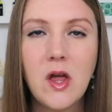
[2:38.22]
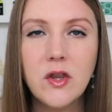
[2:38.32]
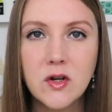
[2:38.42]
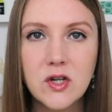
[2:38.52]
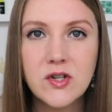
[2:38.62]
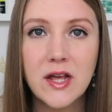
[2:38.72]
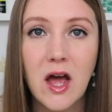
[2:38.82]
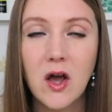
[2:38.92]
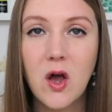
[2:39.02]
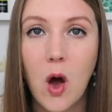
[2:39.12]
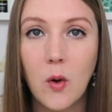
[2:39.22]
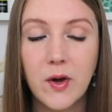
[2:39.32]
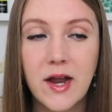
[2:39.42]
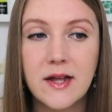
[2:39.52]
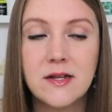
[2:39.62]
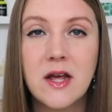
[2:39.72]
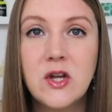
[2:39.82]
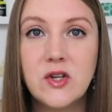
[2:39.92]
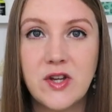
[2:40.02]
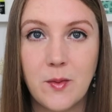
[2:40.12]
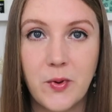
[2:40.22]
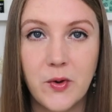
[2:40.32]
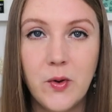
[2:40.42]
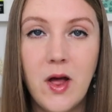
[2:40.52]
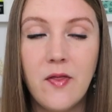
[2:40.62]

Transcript: nourishing coconut shampoo